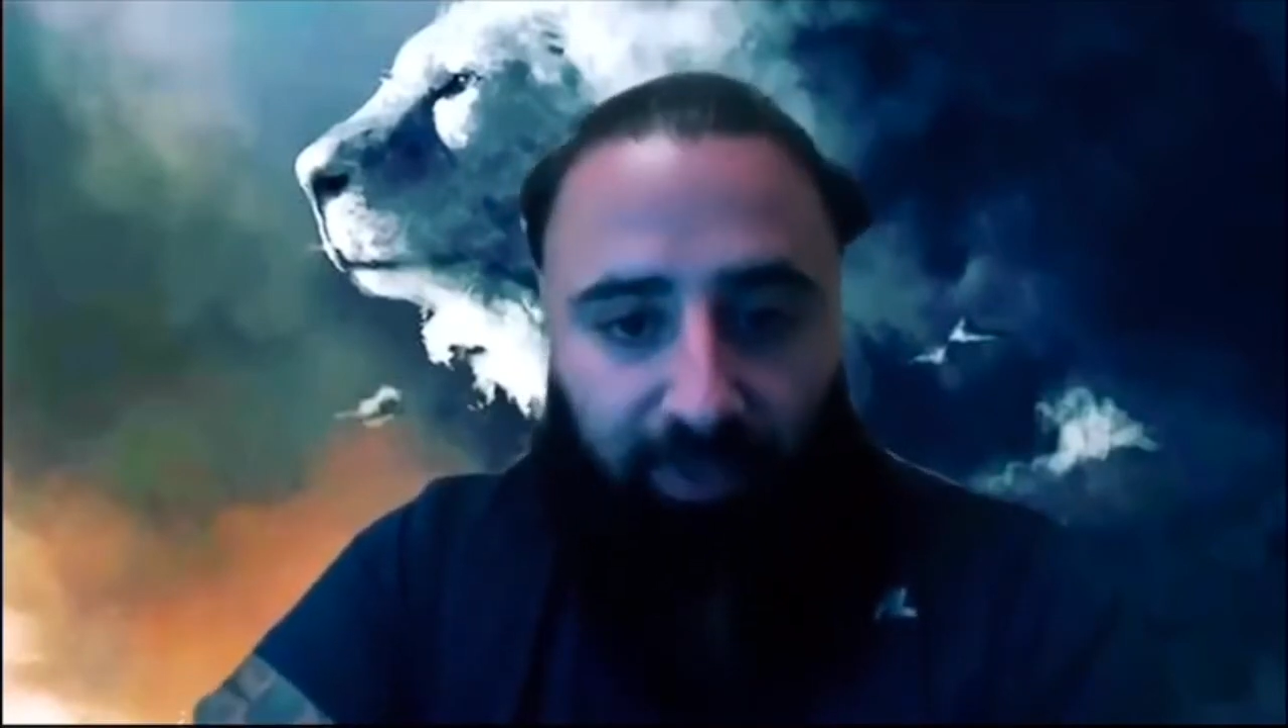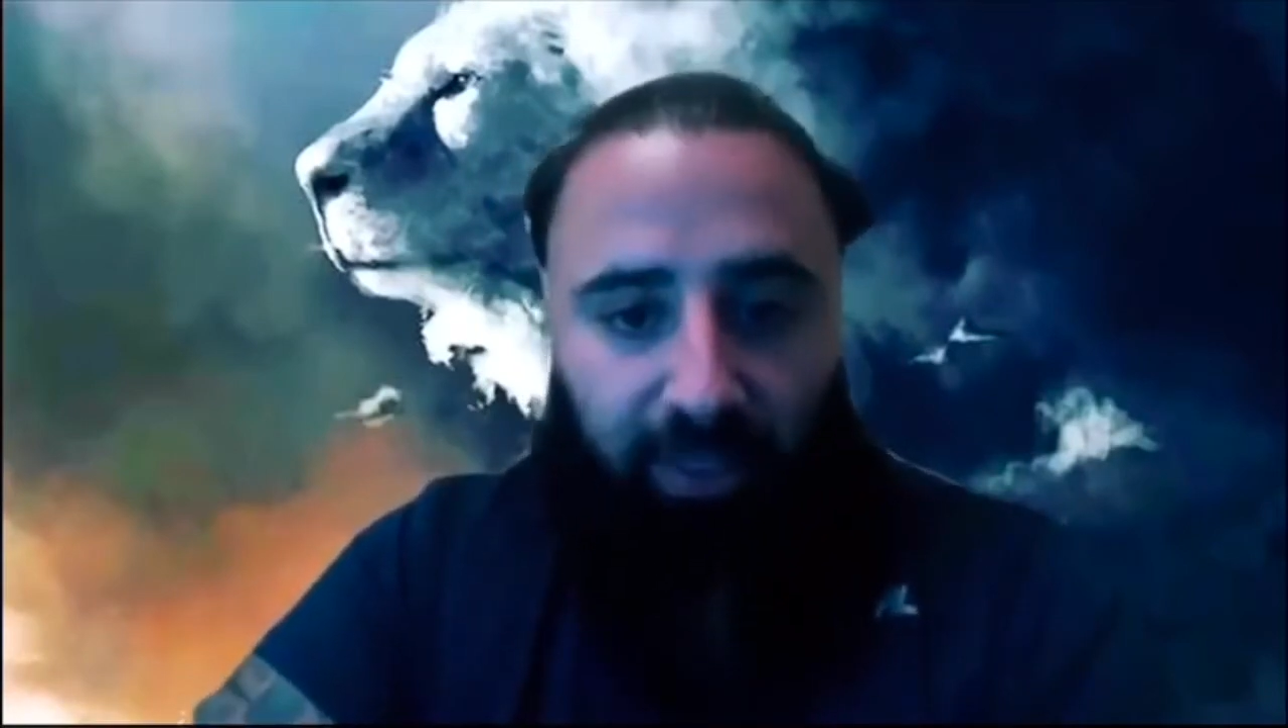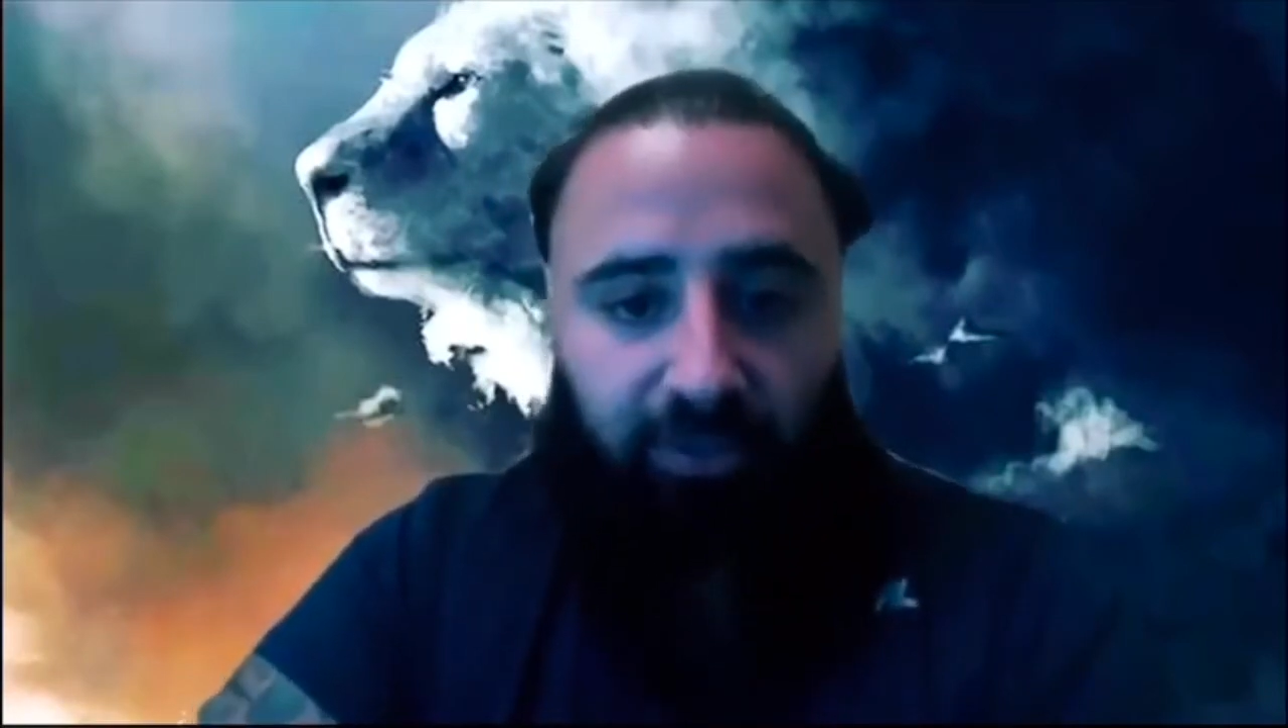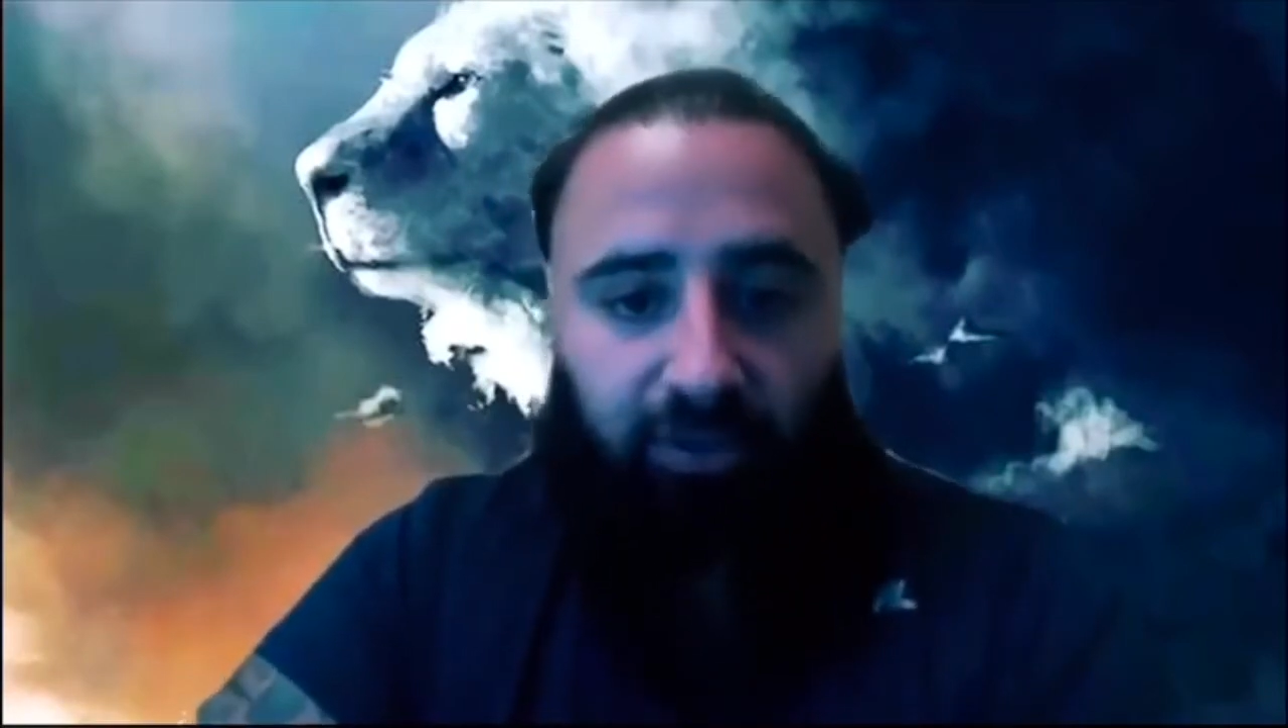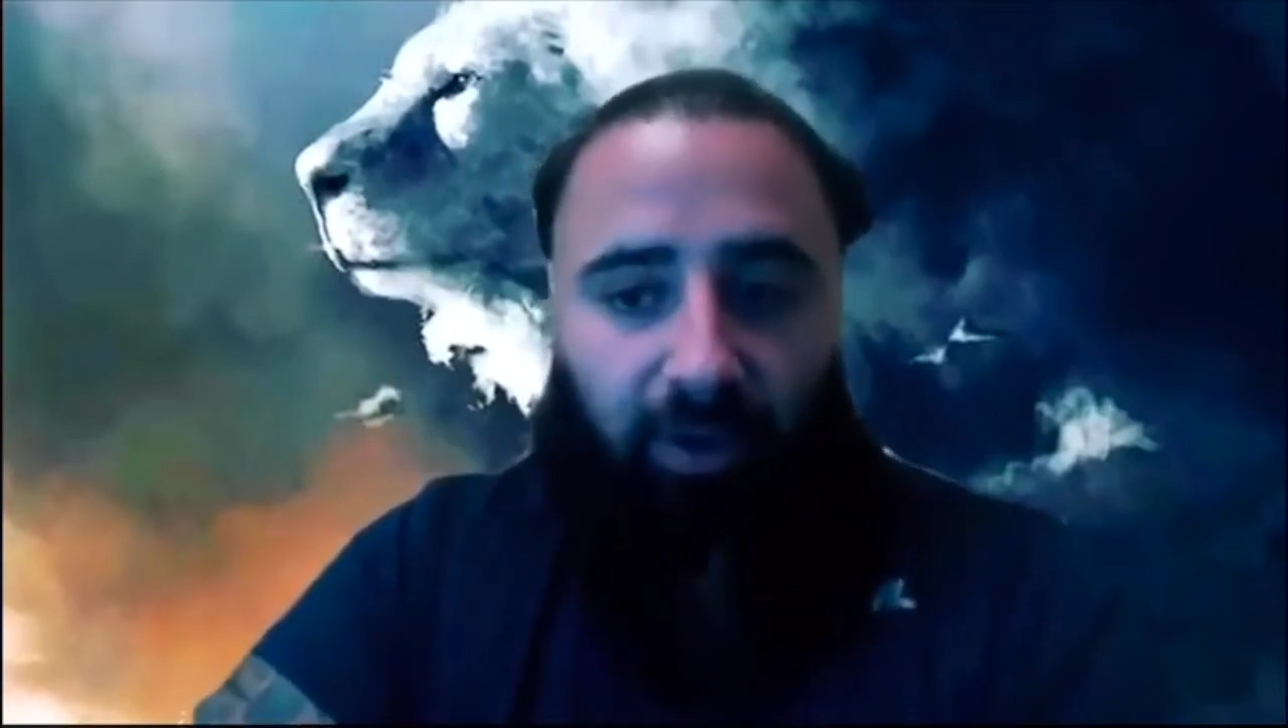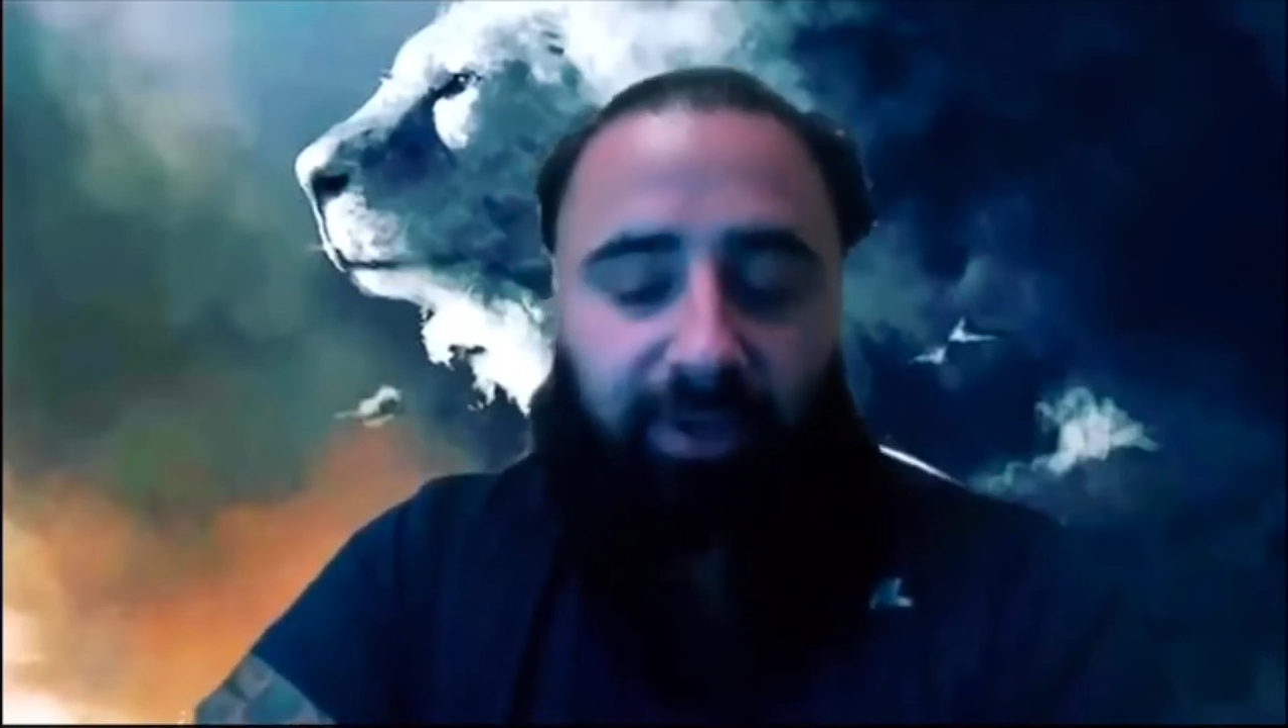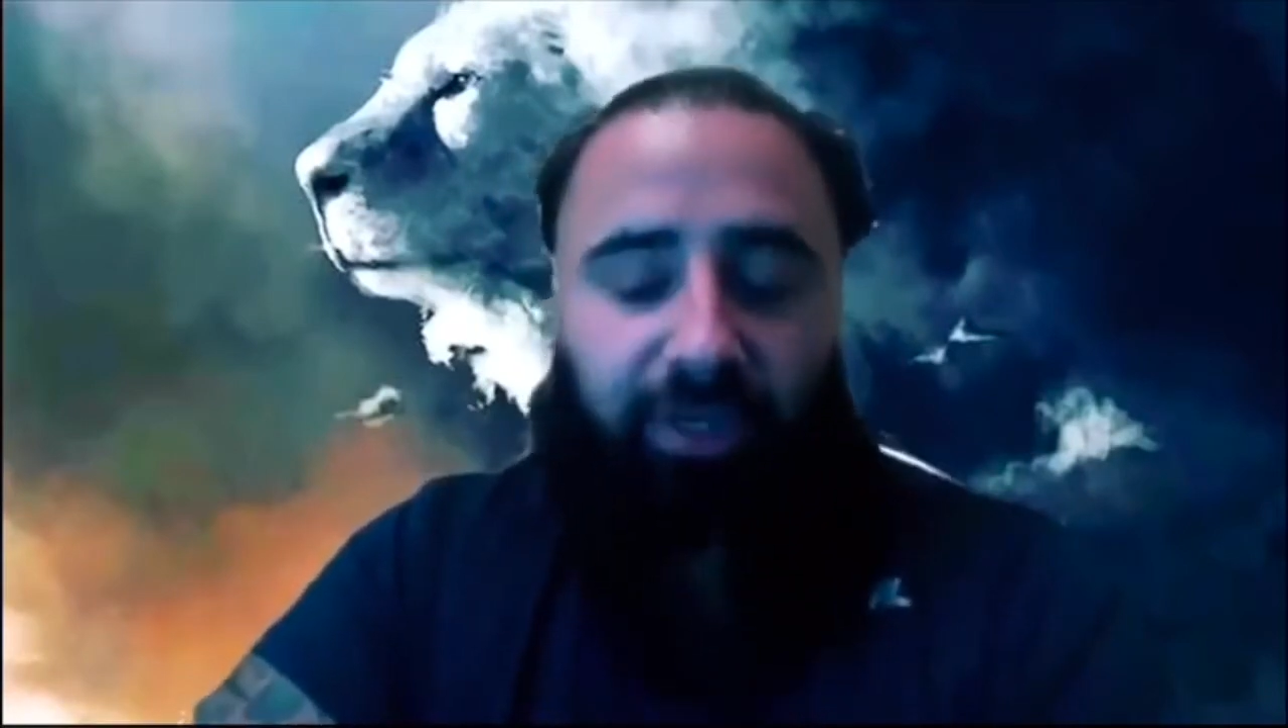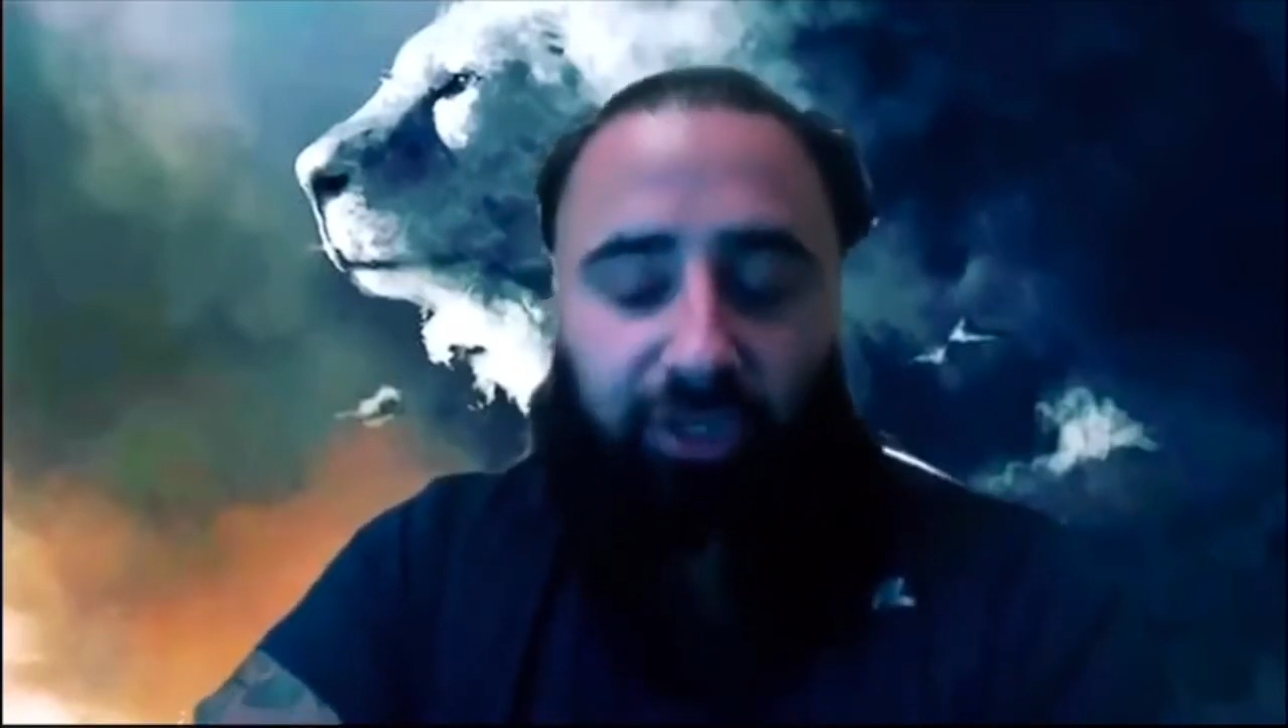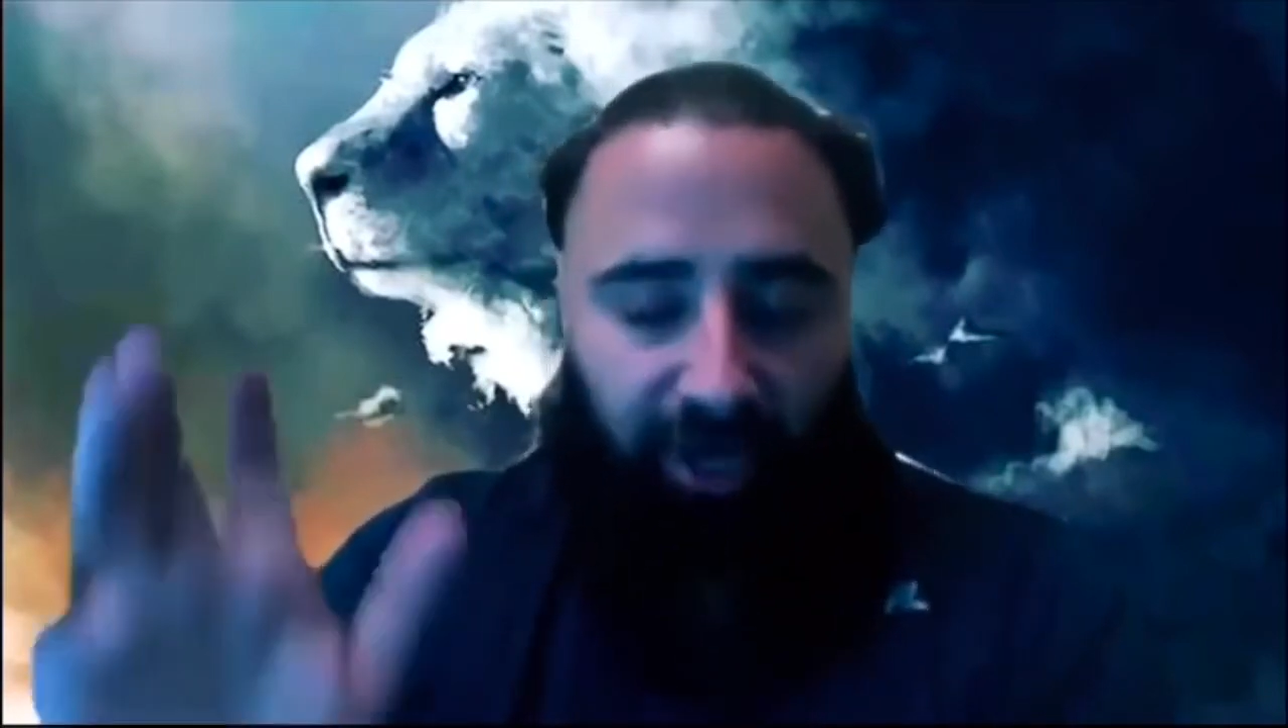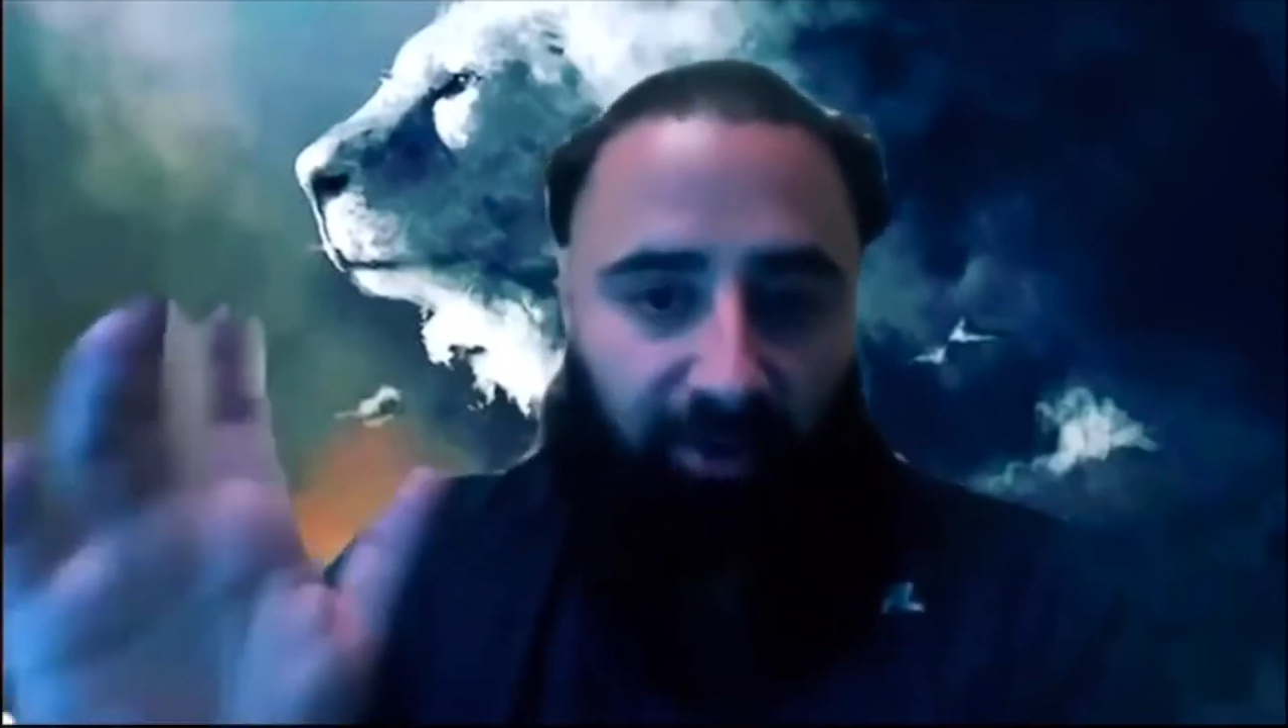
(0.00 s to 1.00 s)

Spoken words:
So I'm going to share